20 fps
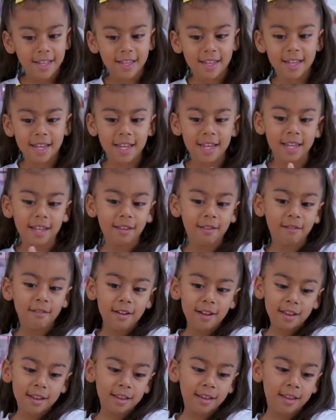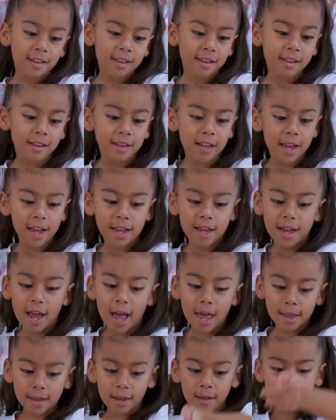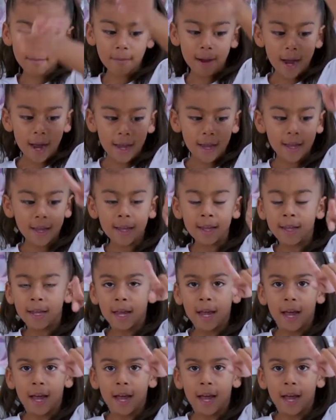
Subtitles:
This one's like kind of mine,